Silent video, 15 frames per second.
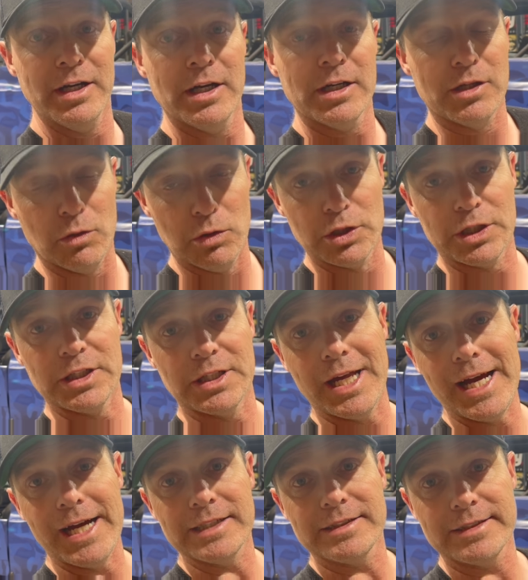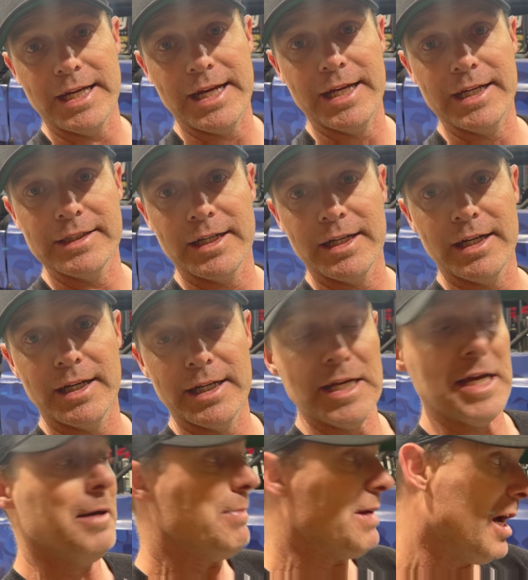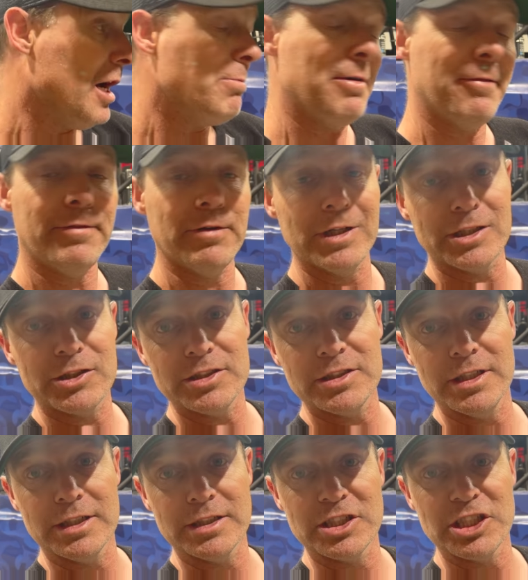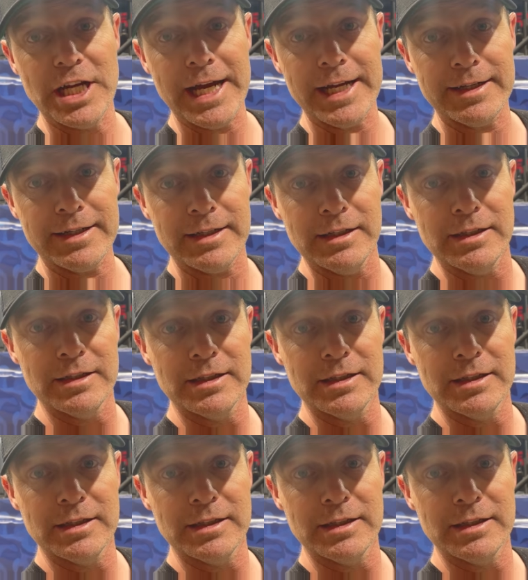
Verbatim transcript: Go look at that and uh, hit me up if you're interested in chatting.